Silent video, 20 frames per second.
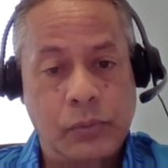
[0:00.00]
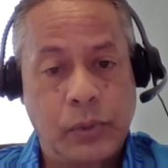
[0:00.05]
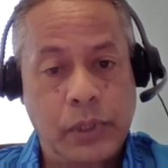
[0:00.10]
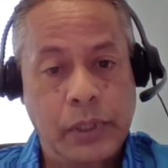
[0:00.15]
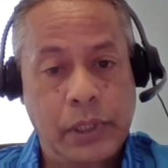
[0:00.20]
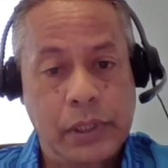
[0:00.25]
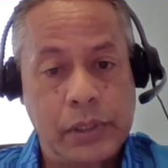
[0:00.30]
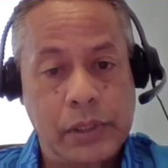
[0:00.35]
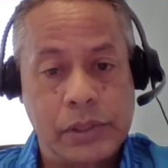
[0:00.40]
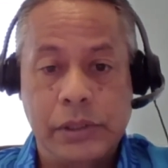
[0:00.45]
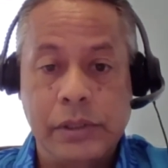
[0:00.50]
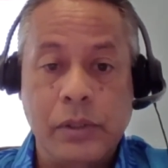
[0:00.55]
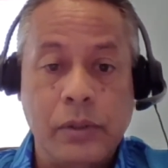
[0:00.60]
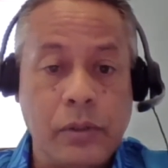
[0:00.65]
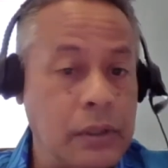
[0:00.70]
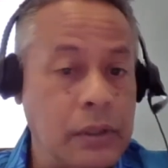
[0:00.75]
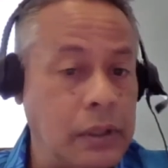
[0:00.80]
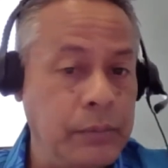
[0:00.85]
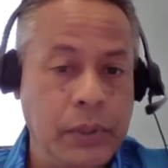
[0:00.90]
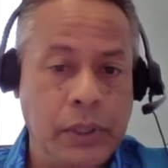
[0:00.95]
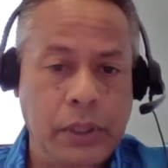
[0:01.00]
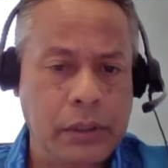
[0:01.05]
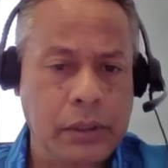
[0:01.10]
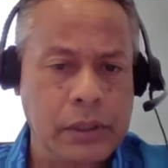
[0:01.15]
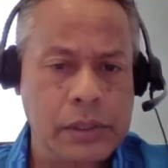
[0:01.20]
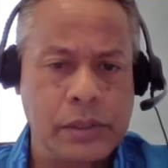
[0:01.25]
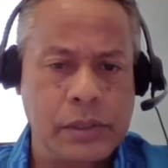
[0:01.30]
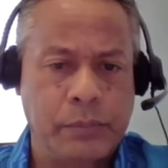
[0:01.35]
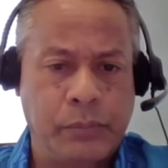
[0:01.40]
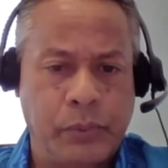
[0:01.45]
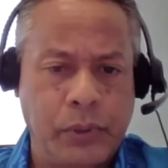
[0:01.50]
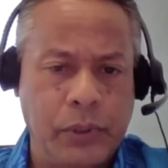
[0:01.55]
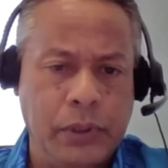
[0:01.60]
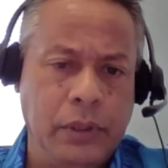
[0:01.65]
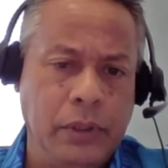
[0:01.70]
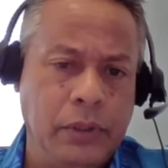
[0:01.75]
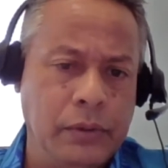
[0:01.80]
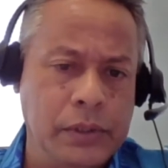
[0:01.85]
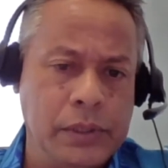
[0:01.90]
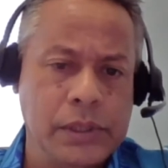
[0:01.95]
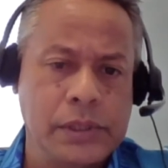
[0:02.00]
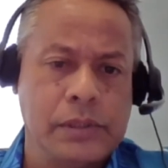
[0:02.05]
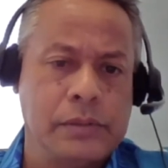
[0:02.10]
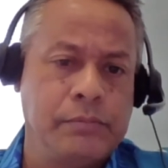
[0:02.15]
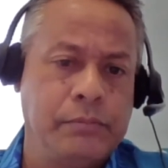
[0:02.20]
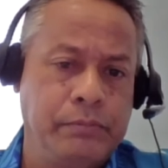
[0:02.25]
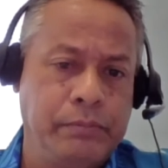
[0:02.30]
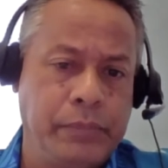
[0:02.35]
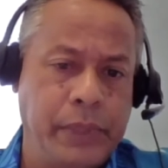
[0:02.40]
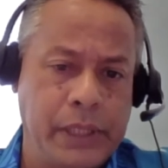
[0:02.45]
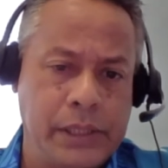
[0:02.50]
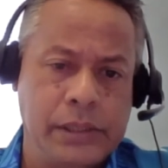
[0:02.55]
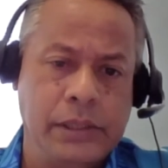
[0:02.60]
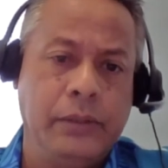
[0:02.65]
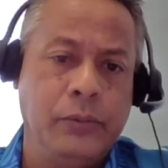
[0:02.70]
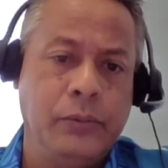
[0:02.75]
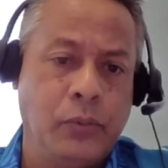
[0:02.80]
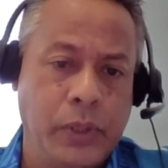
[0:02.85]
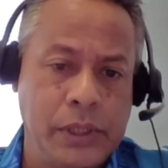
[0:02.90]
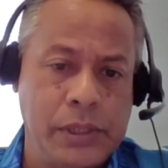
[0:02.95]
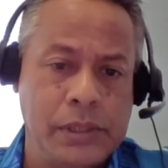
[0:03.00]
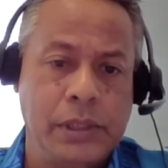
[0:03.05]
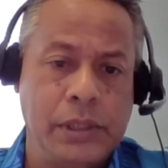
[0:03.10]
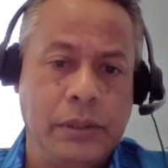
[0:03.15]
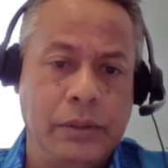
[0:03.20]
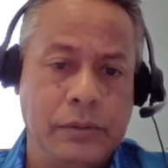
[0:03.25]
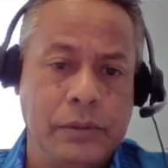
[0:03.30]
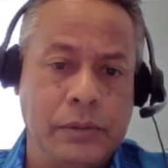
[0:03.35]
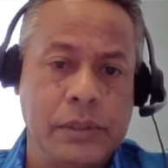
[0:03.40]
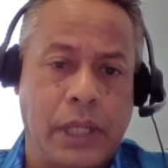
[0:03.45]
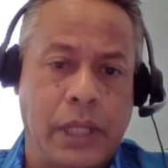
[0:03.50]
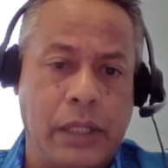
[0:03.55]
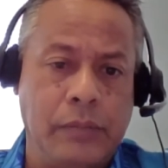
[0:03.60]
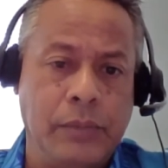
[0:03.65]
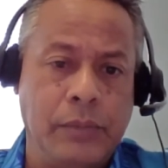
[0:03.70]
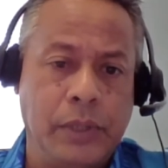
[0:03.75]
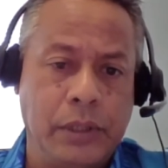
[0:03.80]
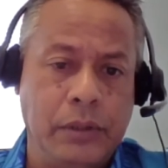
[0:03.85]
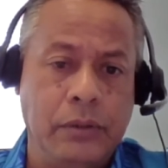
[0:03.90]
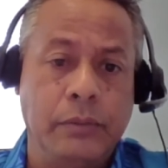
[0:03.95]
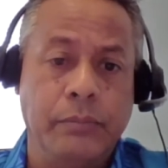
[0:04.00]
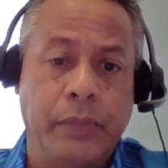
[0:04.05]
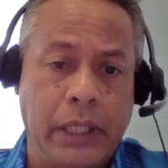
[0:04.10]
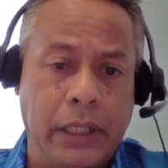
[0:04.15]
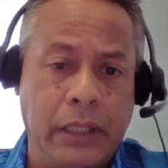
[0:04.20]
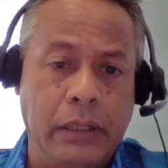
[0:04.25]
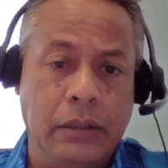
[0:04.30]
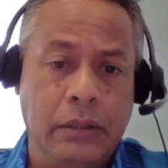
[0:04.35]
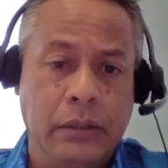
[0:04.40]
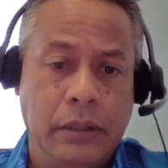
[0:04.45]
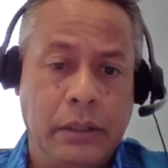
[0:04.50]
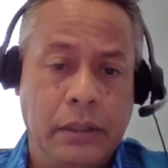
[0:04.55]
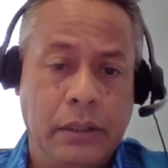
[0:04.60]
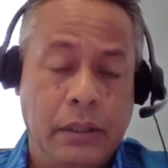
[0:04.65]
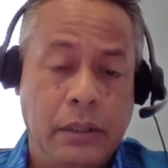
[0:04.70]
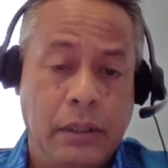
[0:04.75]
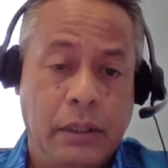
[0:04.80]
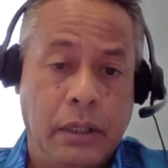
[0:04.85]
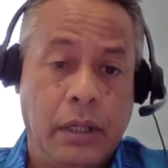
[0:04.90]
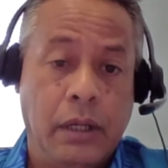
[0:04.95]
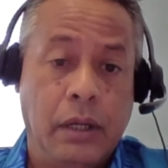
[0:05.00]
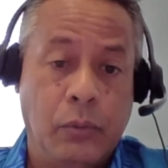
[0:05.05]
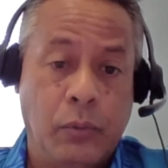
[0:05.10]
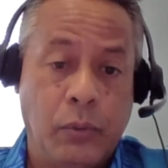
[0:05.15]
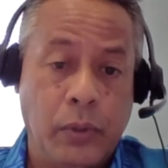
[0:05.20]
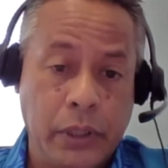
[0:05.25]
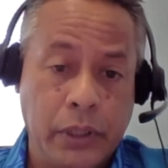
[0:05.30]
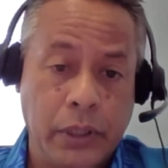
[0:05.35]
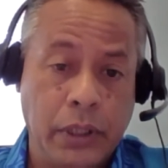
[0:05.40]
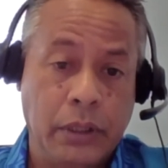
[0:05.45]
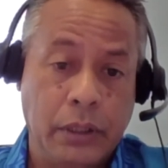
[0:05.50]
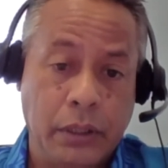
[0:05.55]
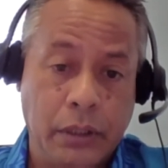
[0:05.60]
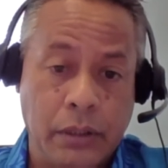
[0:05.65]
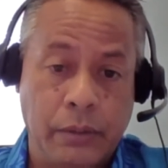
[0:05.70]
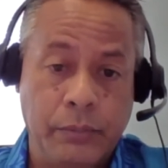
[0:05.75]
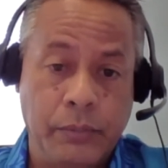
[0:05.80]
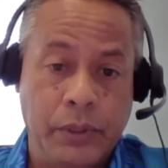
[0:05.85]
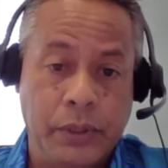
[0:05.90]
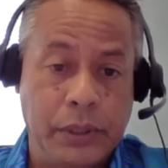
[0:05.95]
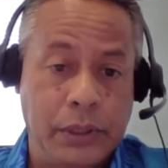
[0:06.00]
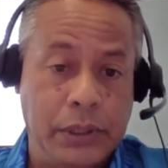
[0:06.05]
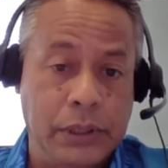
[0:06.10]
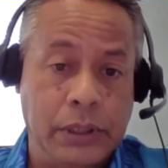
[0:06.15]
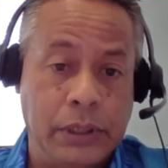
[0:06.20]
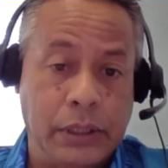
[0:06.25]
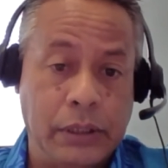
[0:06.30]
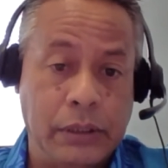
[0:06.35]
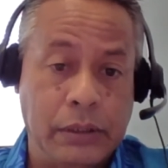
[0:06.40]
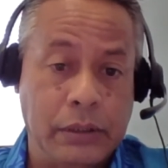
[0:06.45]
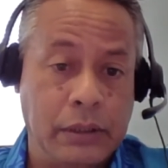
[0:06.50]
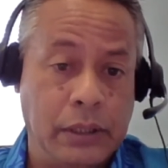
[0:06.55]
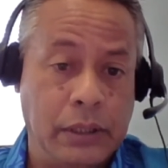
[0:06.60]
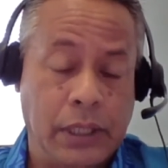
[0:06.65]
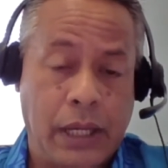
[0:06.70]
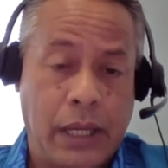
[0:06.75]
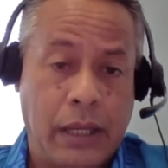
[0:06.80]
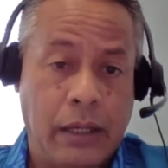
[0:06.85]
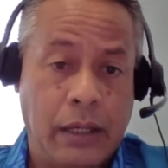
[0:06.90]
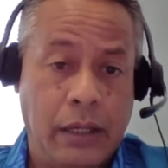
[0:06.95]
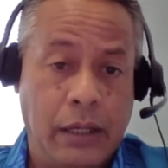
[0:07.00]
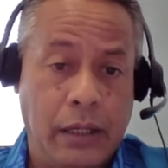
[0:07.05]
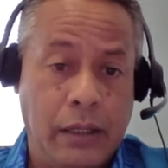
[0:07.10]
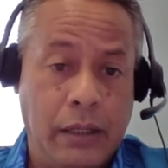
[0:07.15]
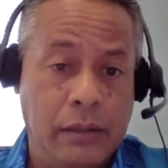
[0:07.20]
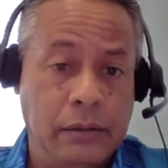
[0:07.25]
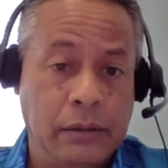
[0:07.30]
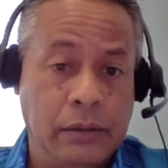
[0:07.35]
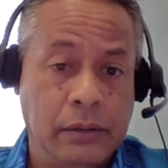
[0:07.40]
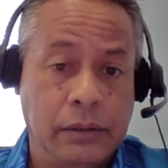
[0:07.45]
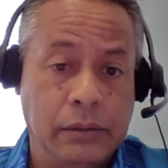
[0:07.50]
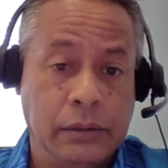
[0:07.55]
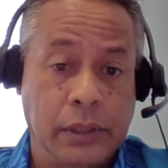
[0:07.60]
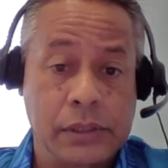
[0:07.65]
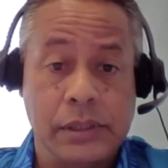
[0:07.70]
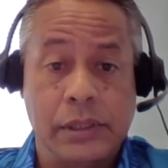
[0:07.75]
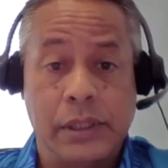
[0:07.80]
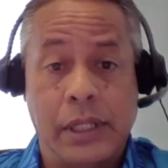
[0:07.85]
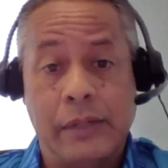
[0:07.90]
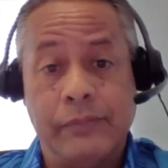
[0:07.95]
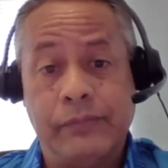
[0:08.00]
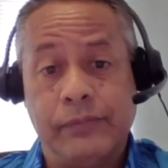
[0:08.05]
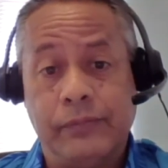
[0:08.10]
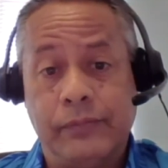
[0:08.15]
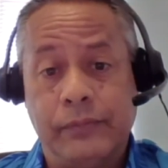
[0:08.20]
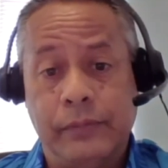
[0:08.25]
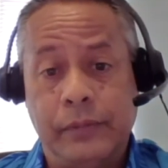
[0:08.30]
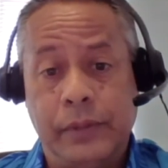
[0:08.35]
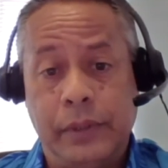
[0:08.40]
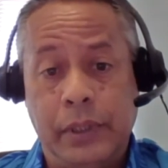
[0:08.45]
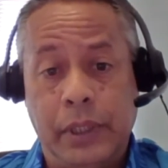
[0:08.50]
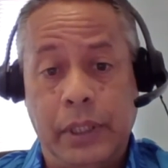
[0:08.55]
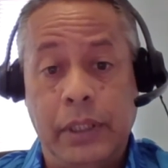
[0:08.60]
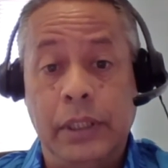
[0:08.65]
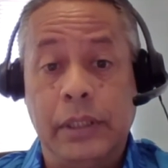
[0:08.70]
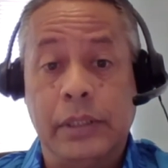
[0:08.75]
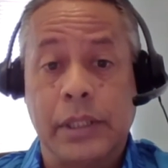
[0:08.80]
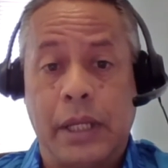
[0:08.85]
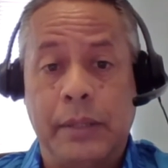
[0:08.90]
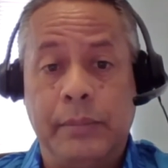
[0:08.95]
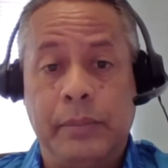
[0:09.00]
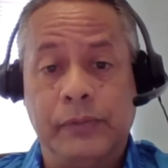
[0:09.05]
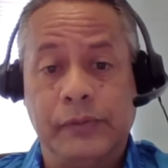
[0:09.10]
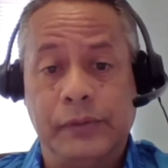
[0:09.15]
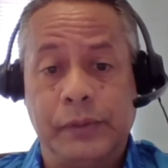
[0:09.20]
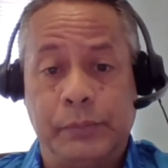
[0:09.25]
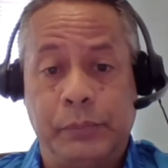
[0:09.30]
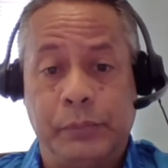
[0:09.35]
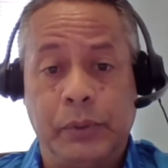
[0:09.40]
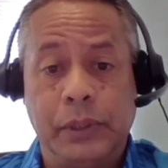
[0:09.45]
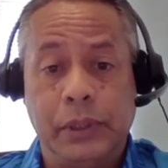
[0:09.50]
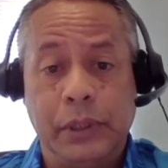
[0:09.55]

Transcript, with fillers: there's no community support, you're just basically wasting your time and your money uh, working in a community that uh, uh, doesn't have any type of support.